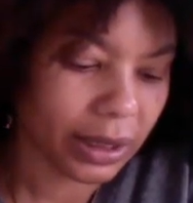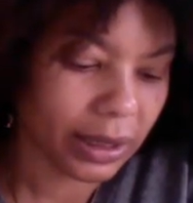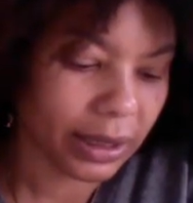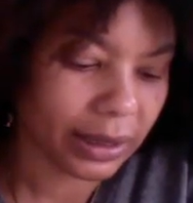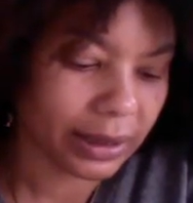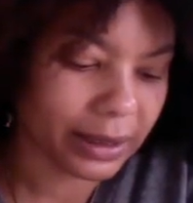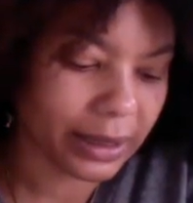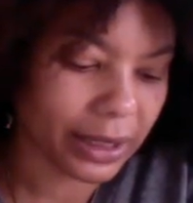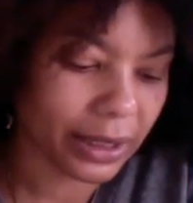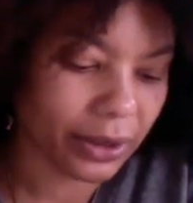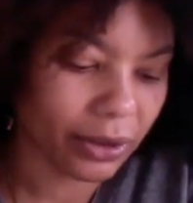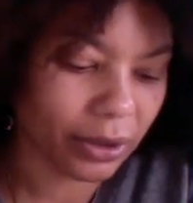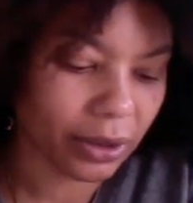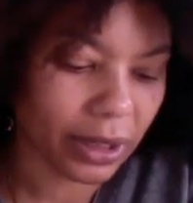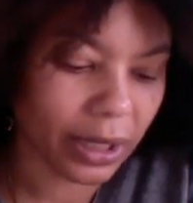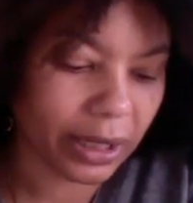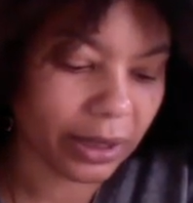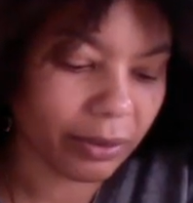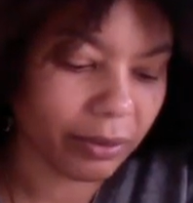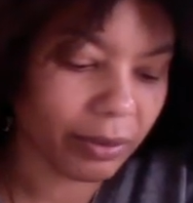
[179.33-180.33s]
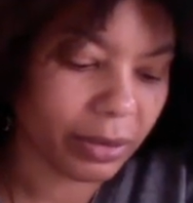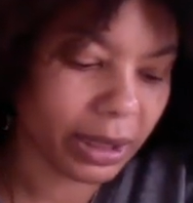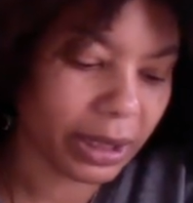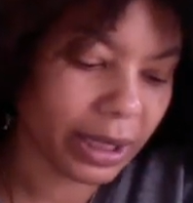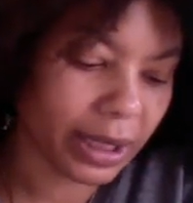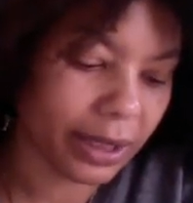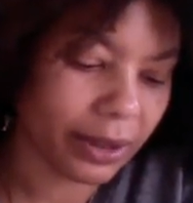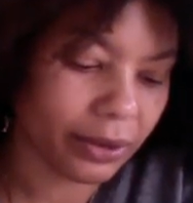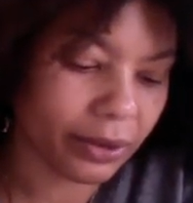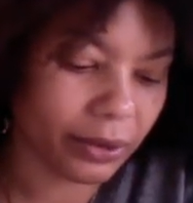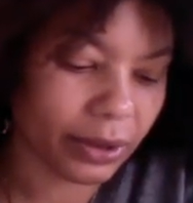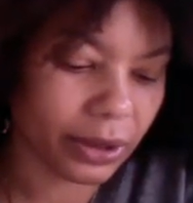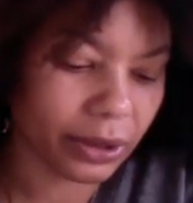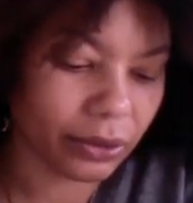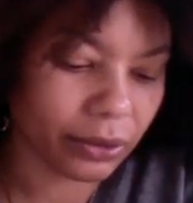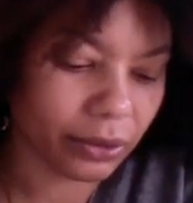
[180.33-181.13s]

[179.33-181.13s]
It's like you're kind of meandering